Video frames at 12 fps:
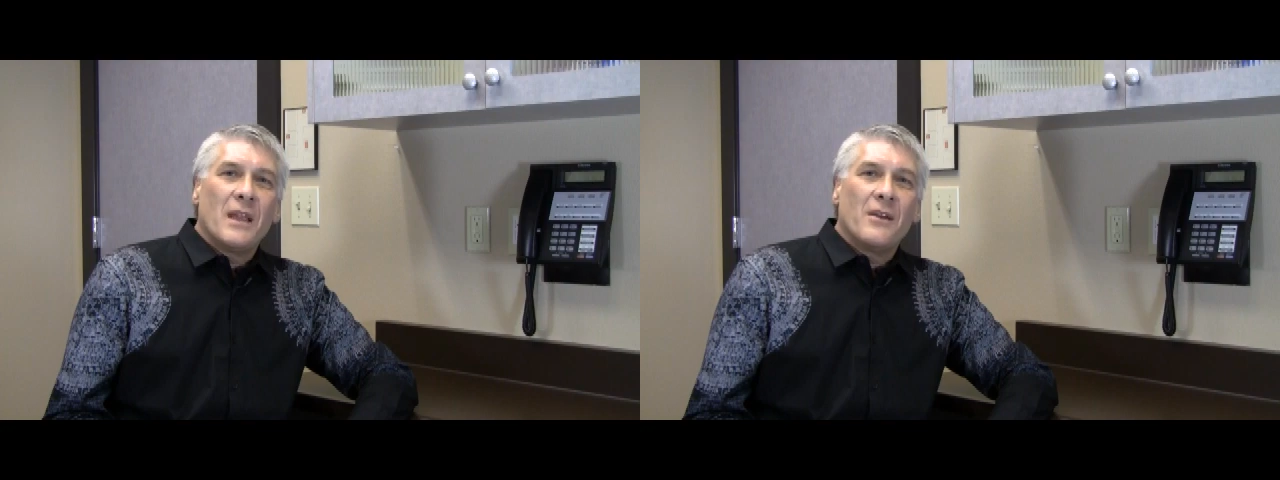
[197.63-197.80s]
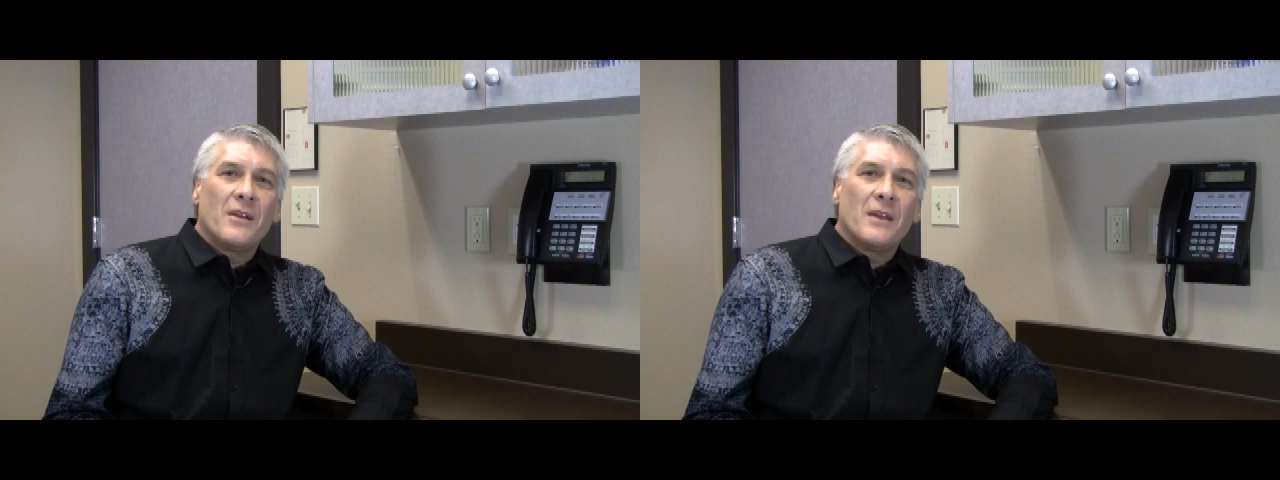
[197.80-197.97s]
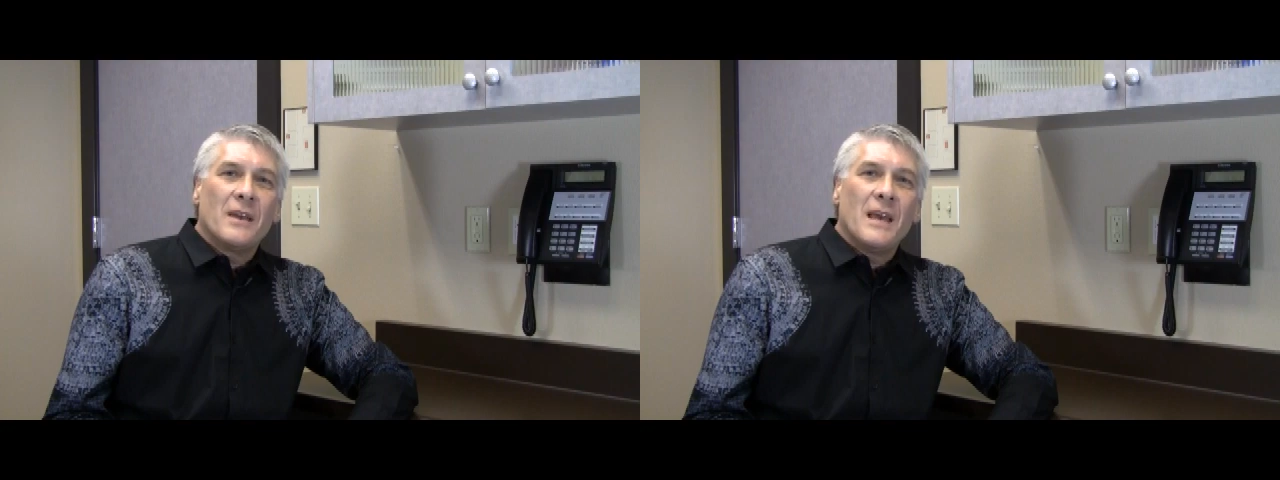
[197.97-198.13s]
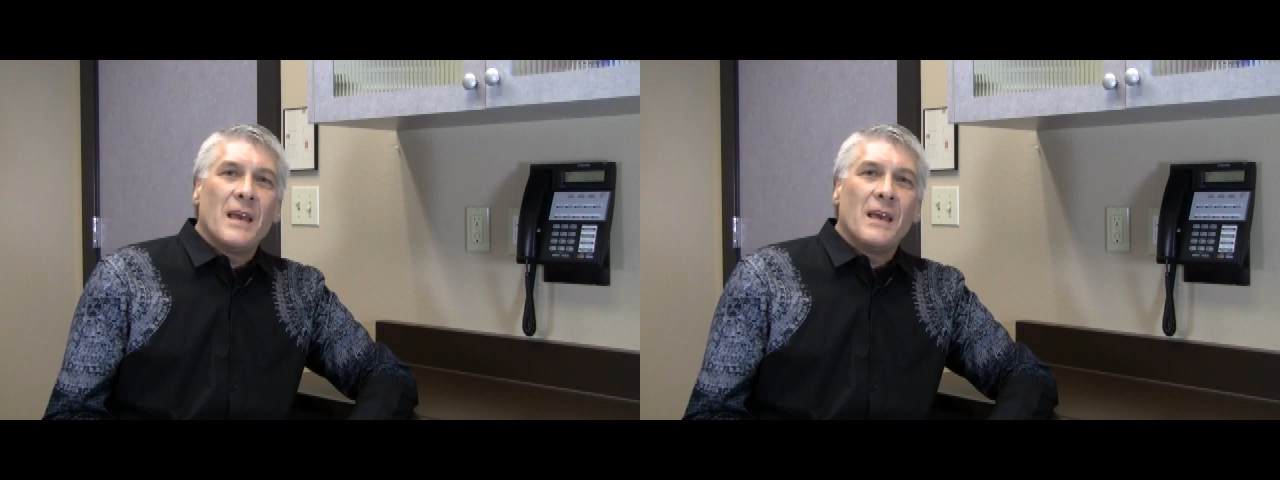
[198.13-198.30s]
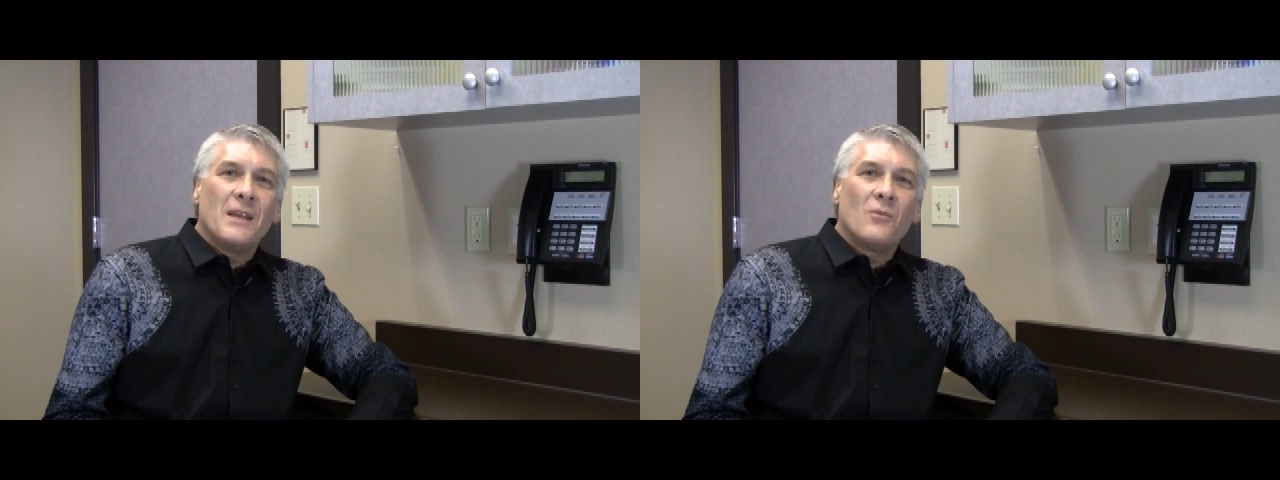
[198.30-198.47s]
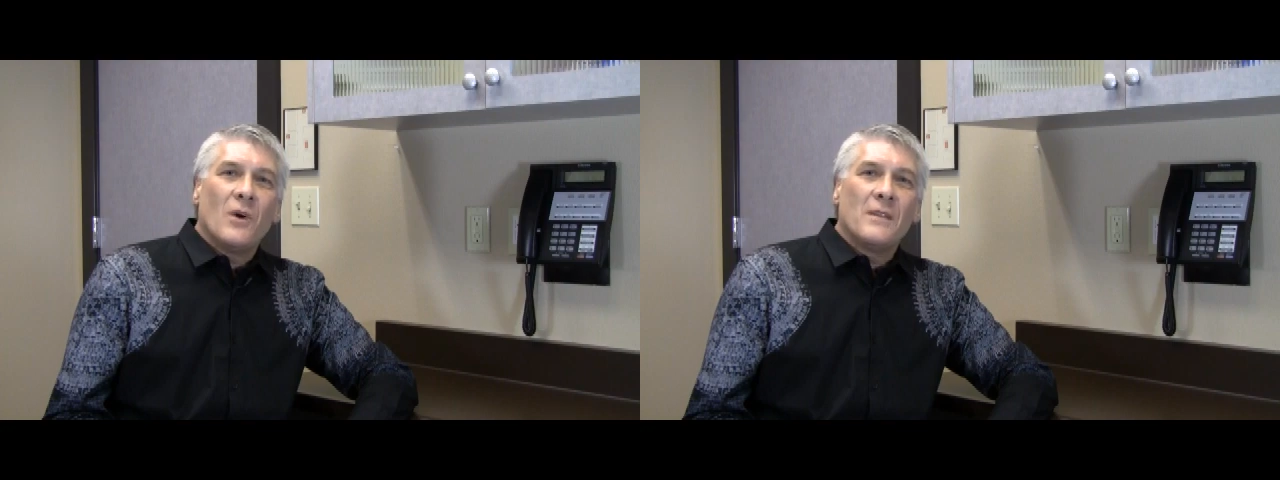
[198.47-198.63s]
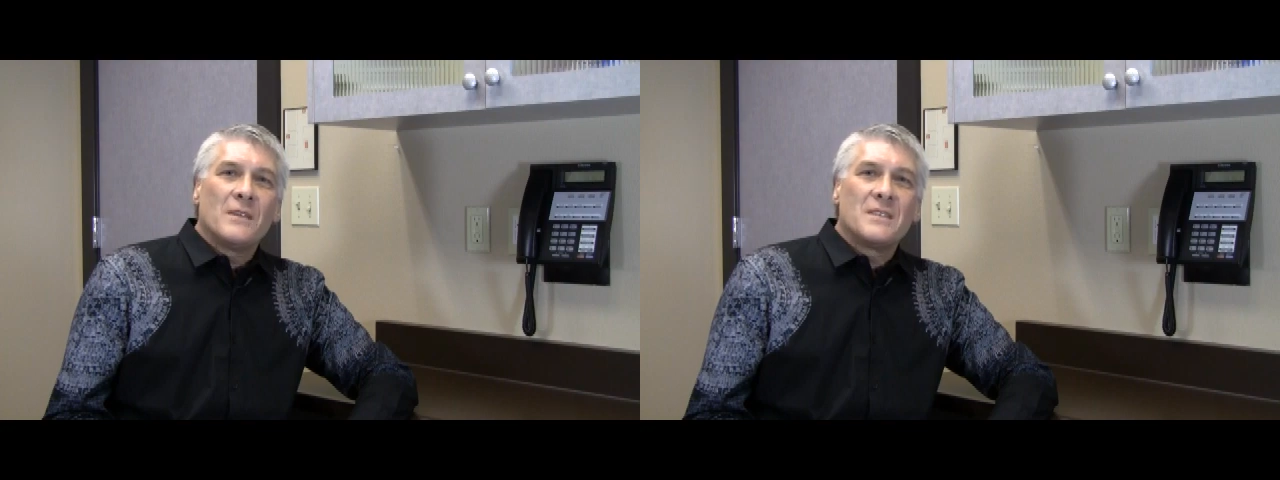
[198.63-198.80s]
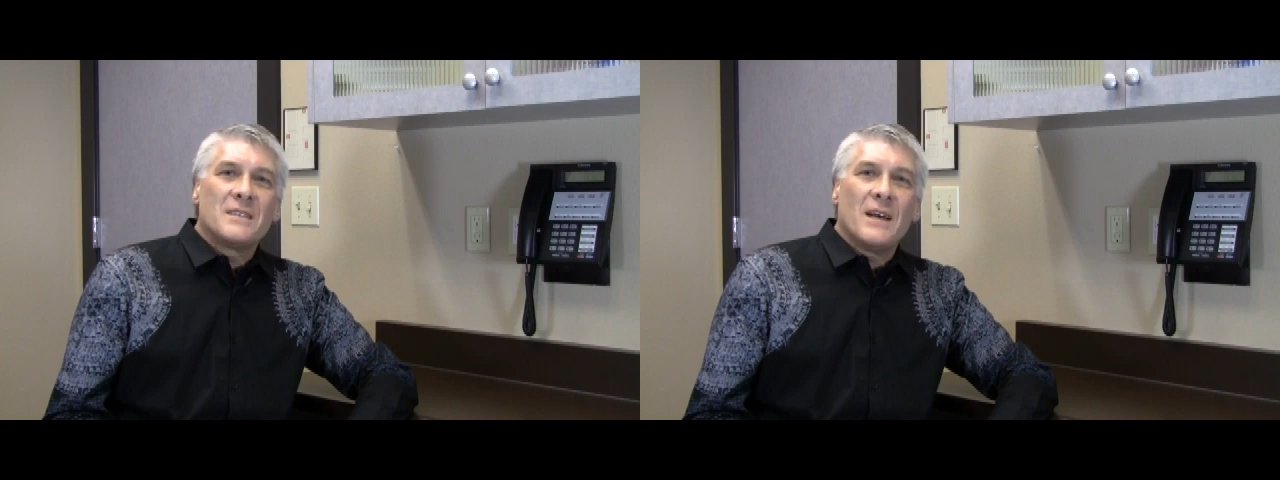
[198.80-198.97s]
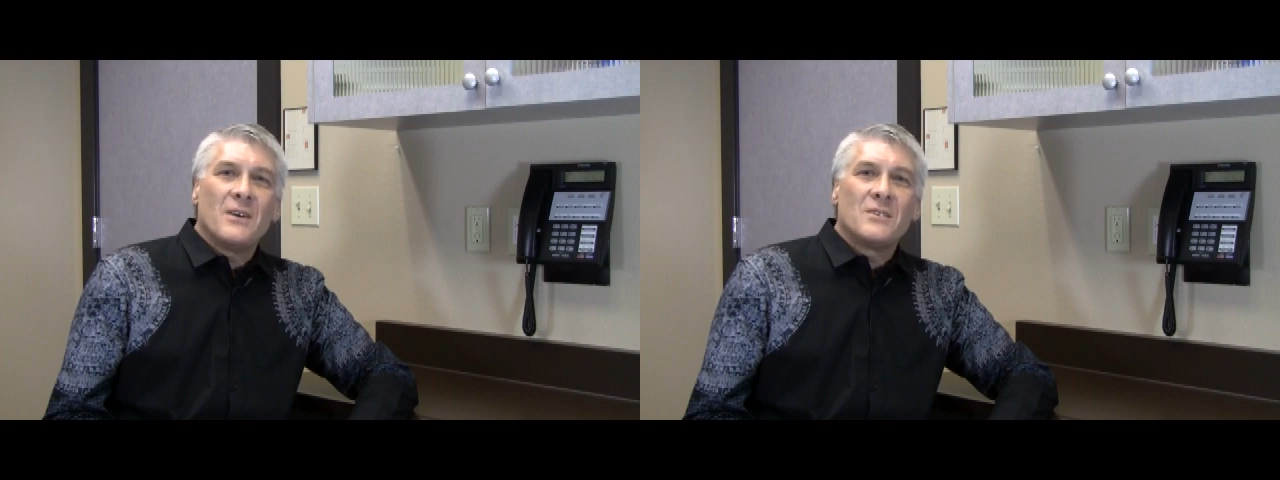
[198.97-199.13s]
area and, while this
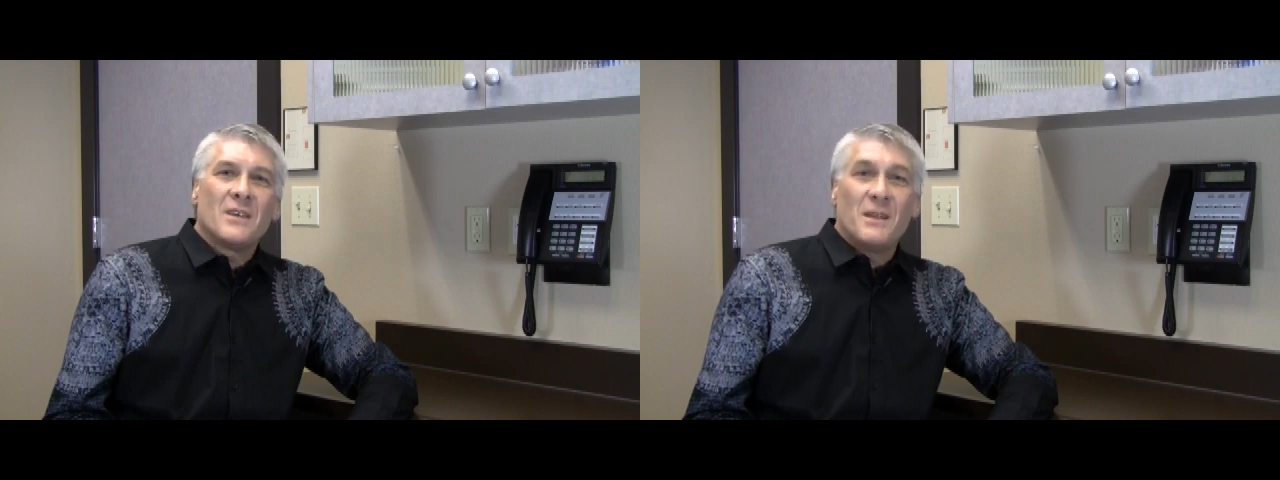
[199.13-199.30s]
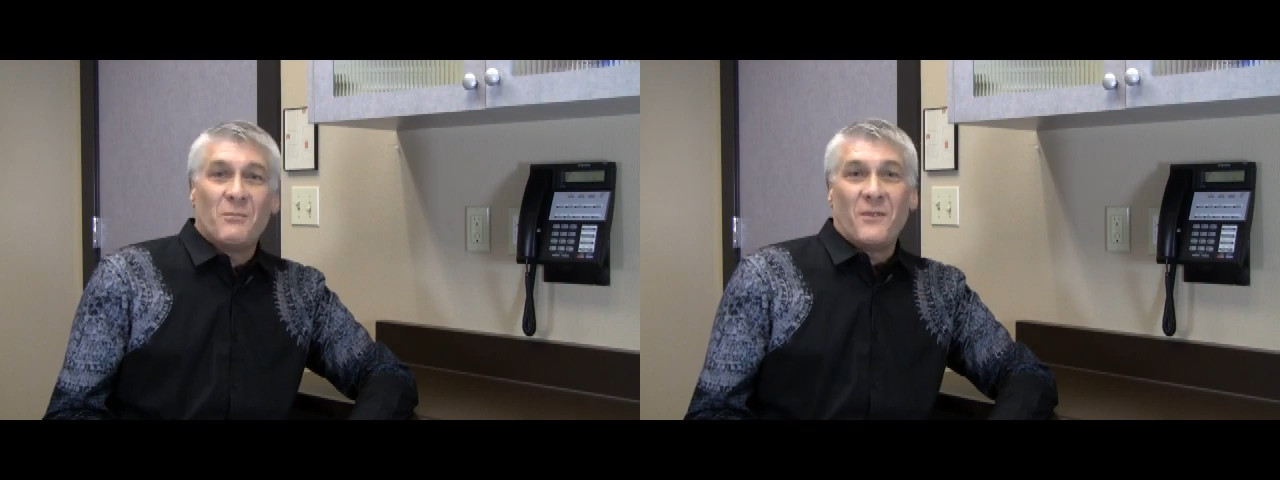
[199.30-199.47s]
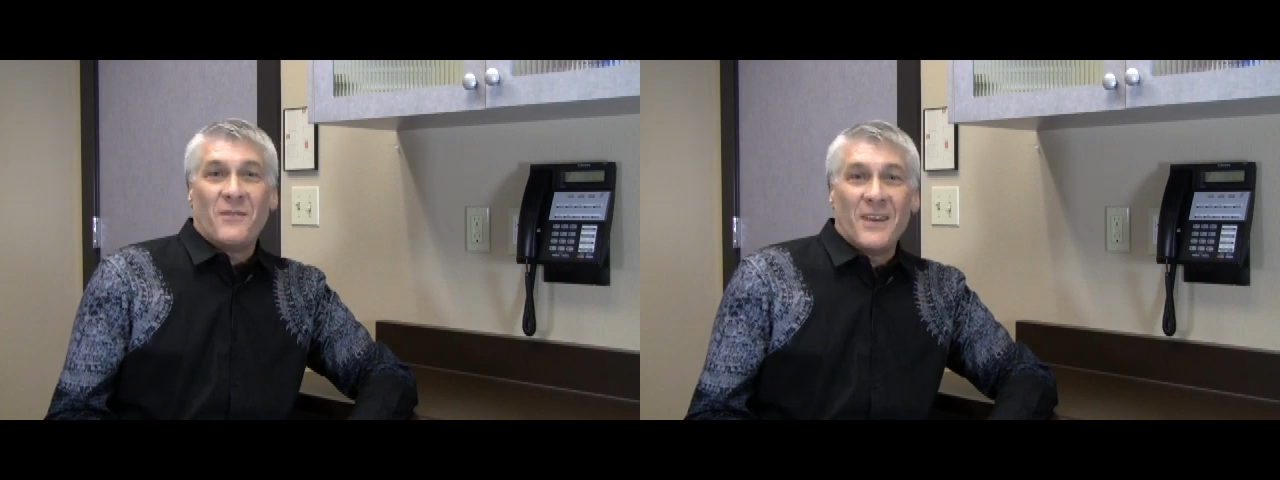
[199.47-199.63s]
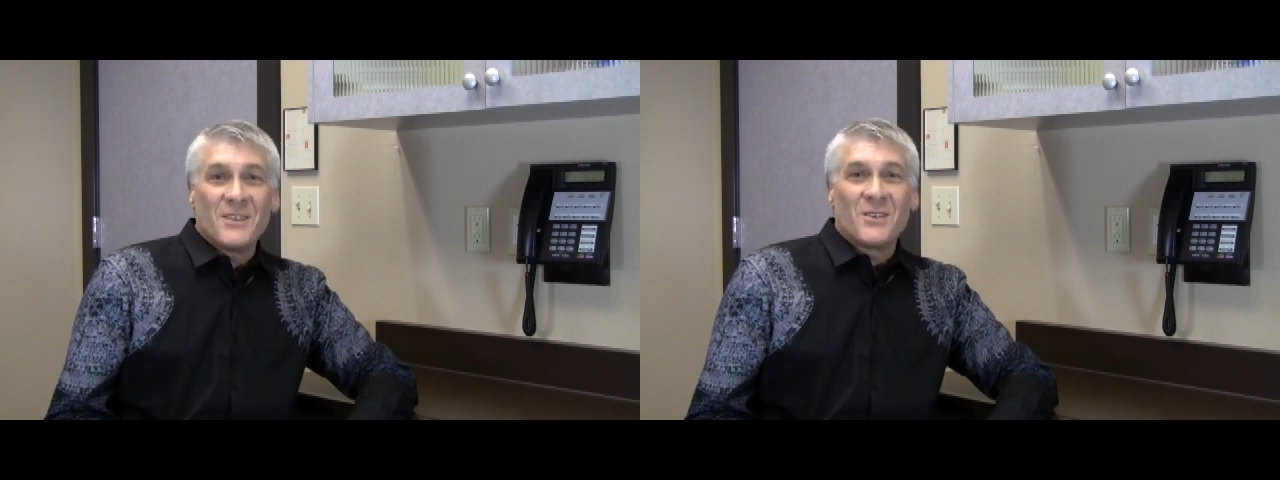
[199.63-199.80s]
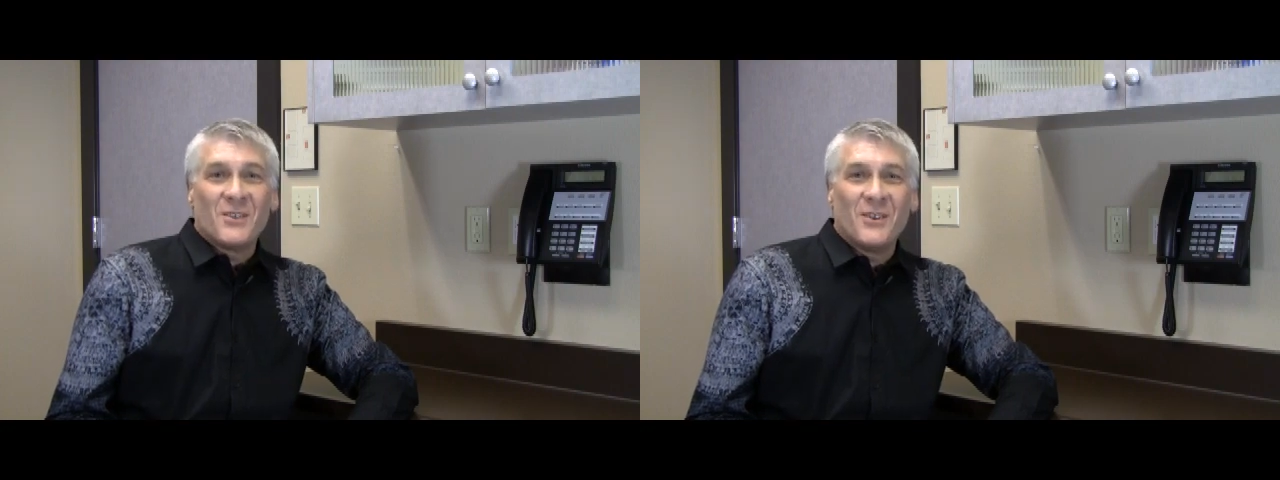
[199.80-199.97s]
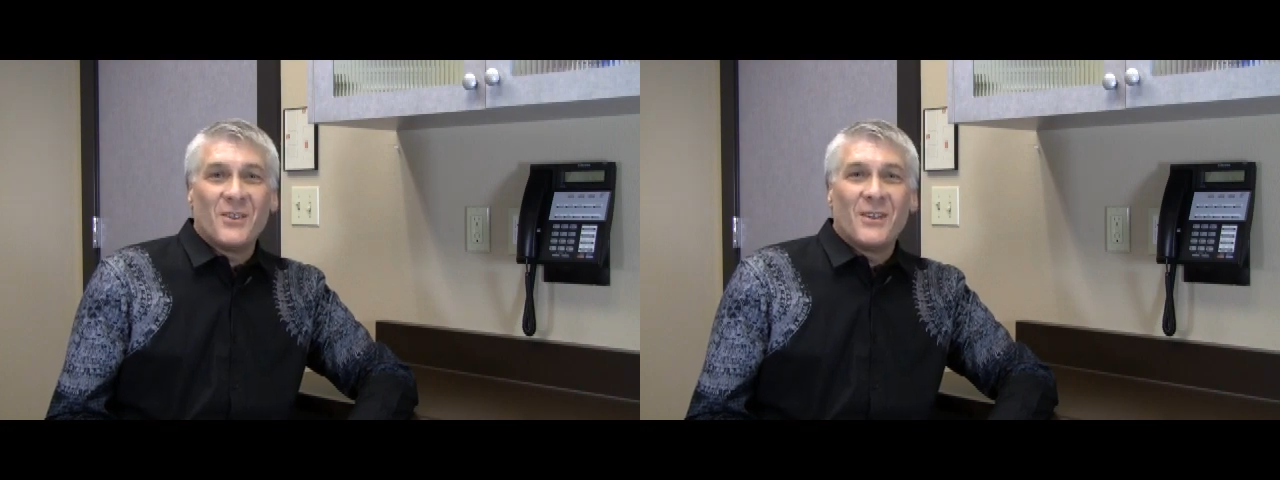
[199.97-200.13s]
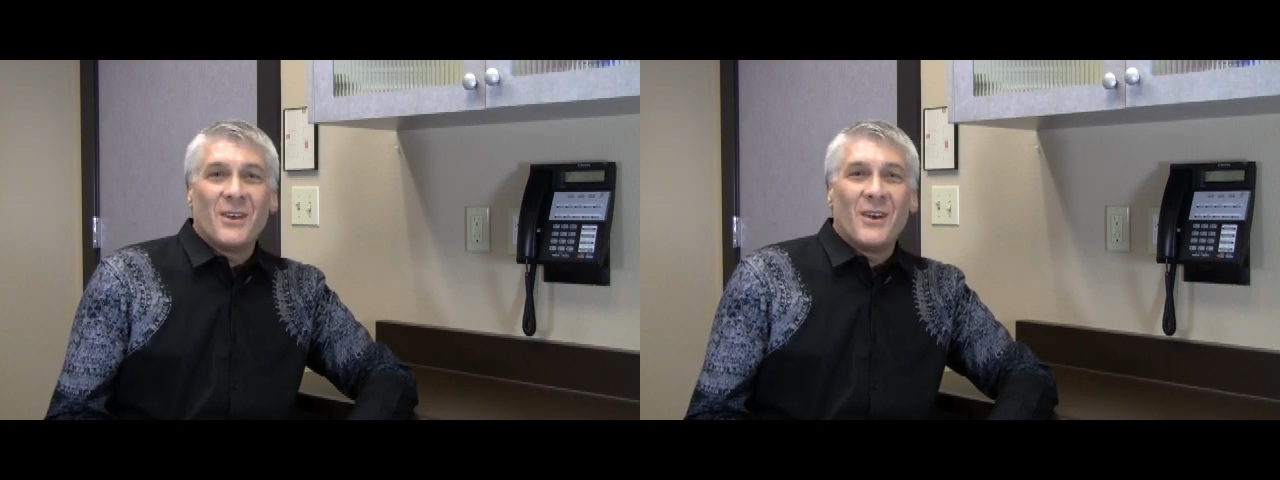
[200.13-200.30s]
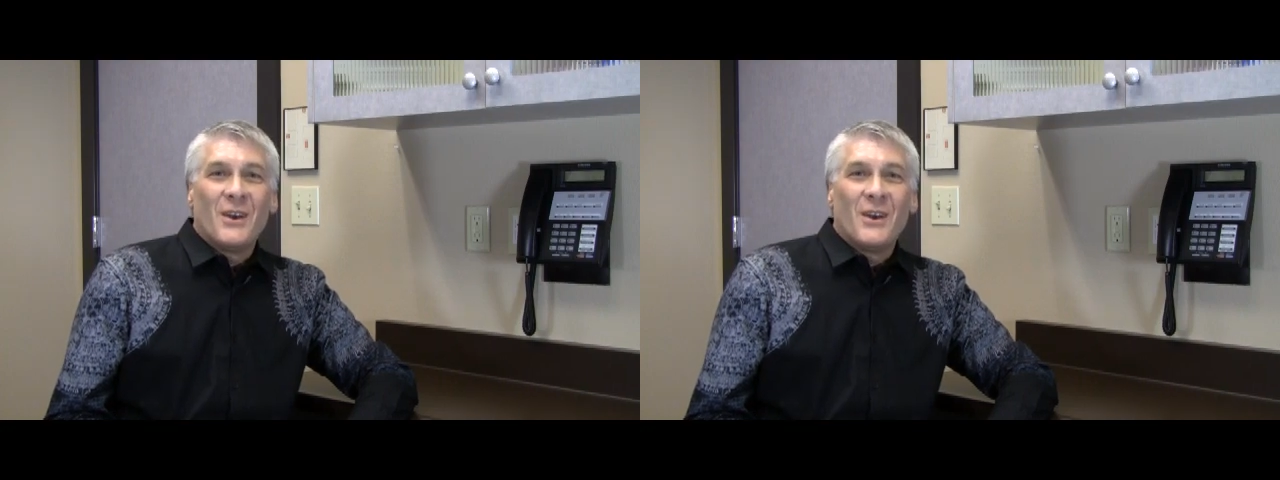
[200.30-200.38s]
sounds unprofessional,